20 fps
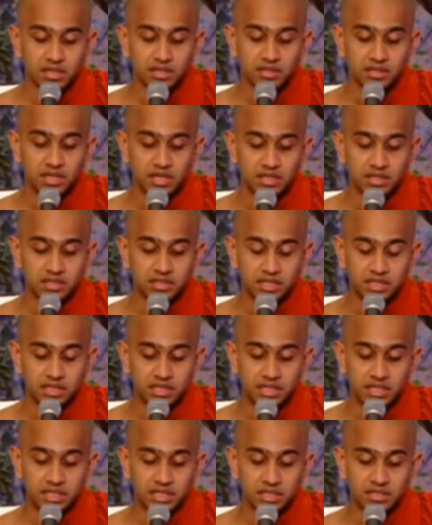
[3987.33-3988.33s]
Tata
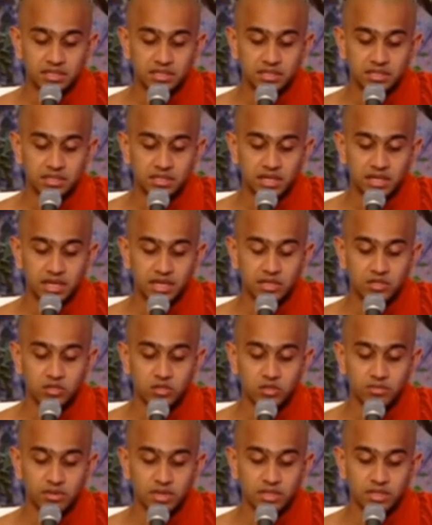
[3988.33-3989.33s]
Geet, and
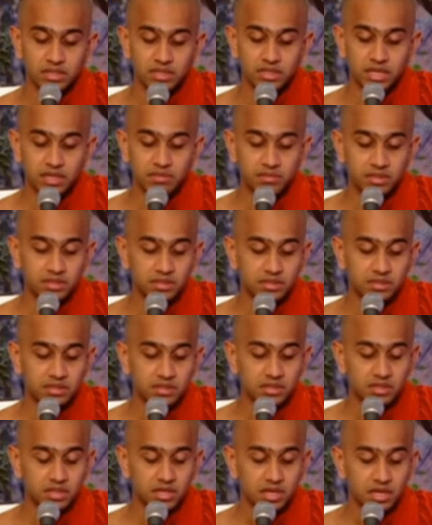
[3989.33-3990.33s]
your brother Amit,
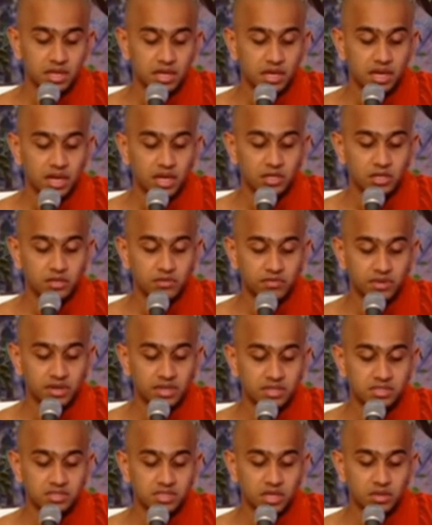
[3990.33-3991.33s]
and your
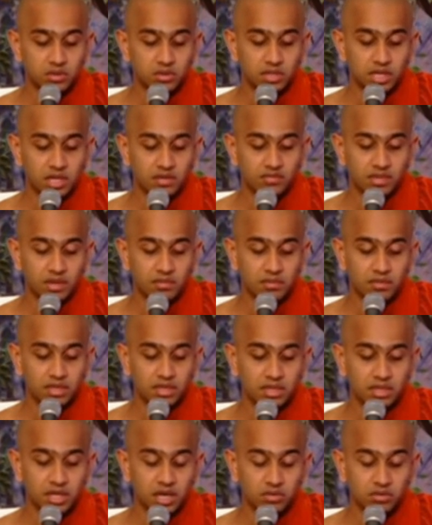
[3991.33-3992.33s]
friends Sanut and
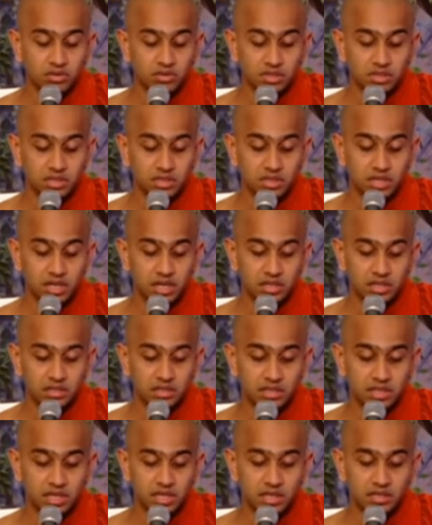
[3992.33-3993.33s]
family, Kaushini,
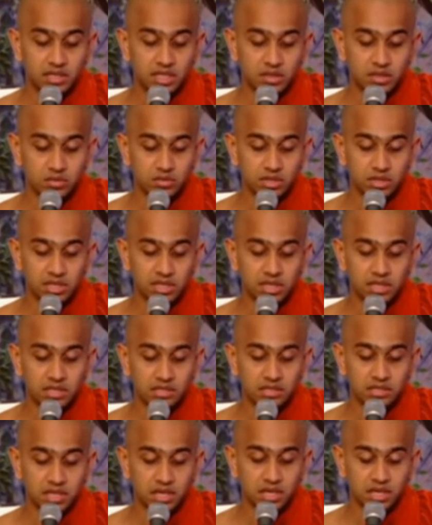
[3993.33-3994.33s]
Auntie, and Nituki, and
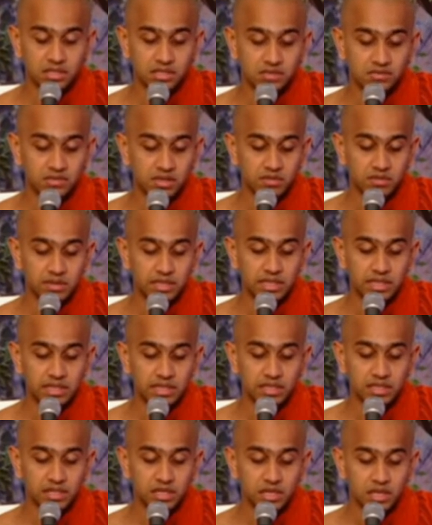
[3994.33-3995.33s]
Sahas family
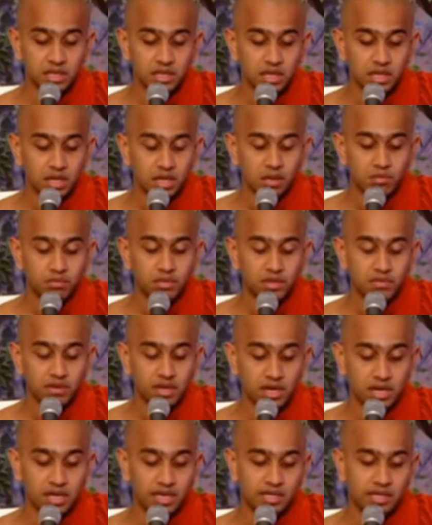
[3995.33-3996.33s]
be
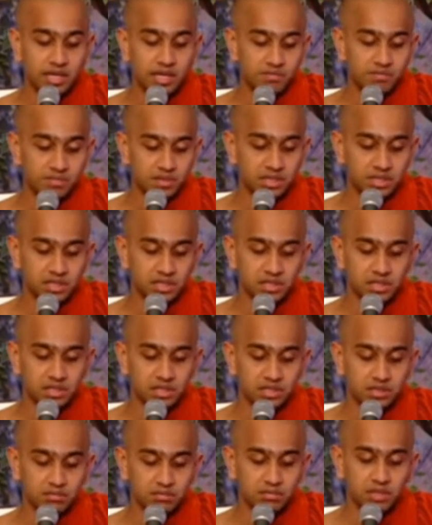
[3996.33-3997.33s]
well and happy.
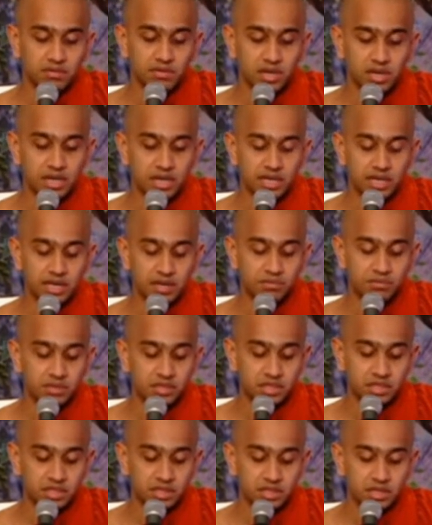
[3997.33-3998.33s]
Be well and
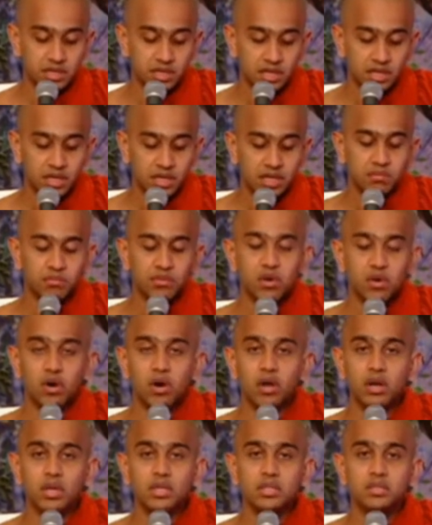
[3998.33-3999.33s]
happy. May
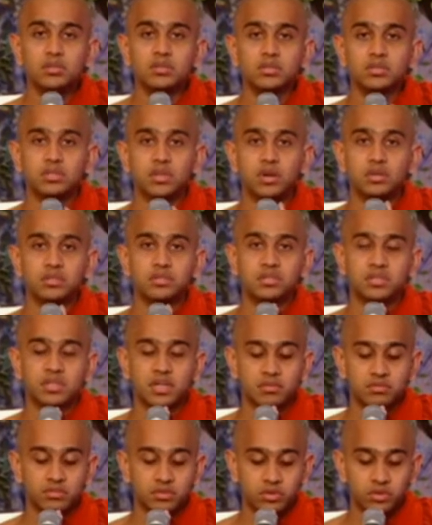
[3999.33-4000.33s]
all your good thoughts
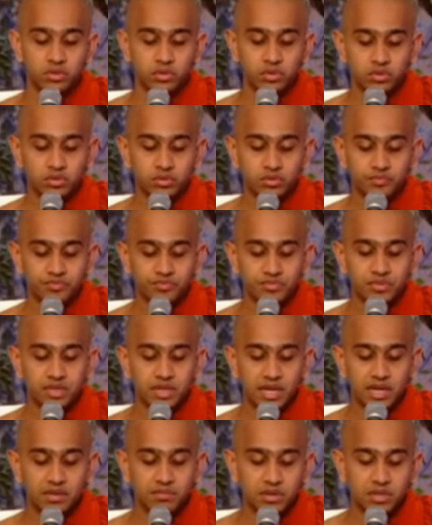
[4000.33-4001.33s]
come true,
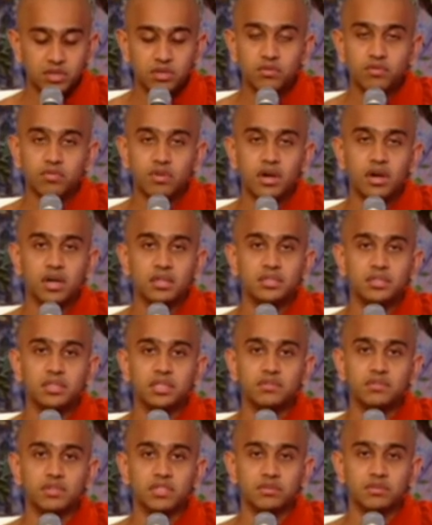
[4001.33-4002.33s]
and may your father
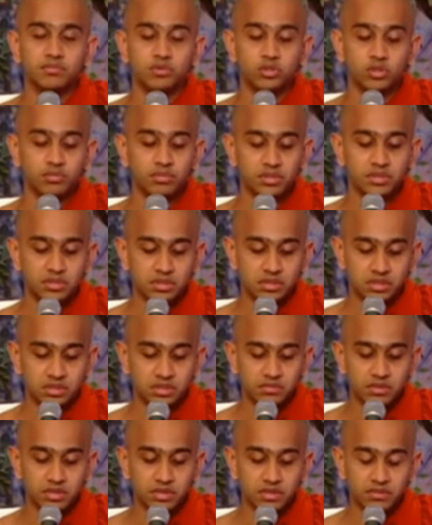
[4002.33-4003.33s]
develop your business
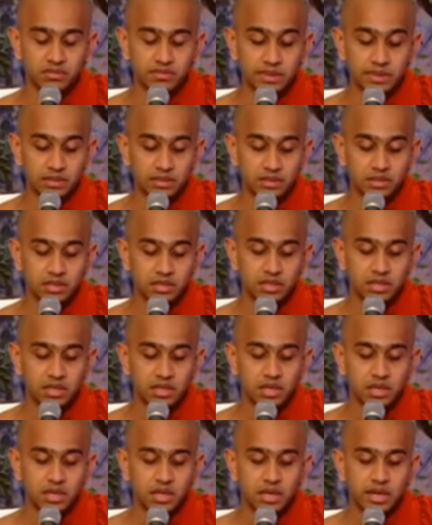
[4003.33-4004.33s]
very well,
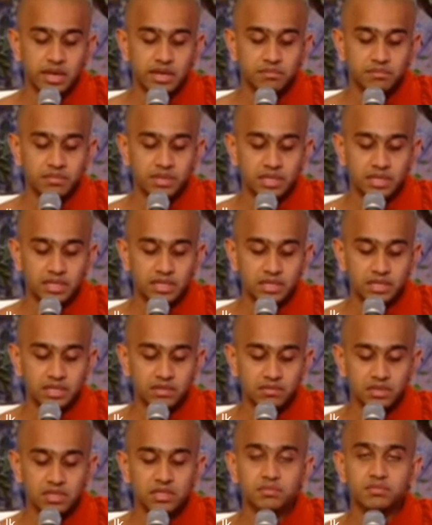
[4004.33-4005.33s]
and may he
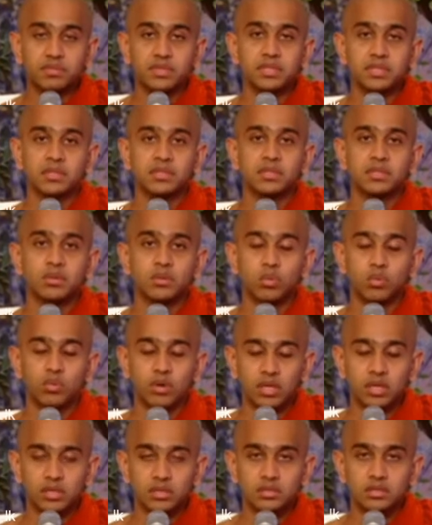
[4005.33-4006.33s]
develop in
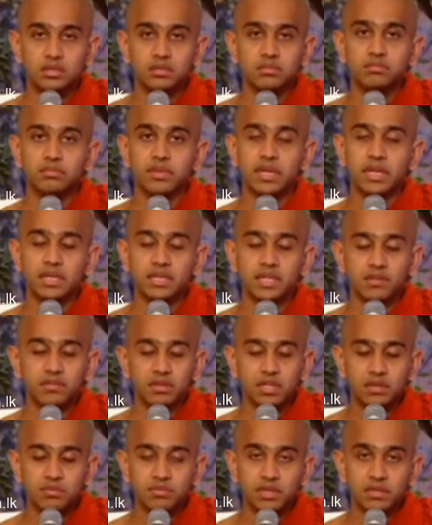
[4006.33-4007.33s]
wealth, may he
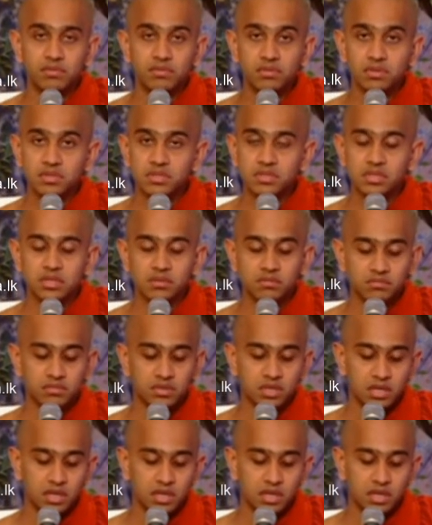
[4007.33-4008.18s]
develop in wisdom,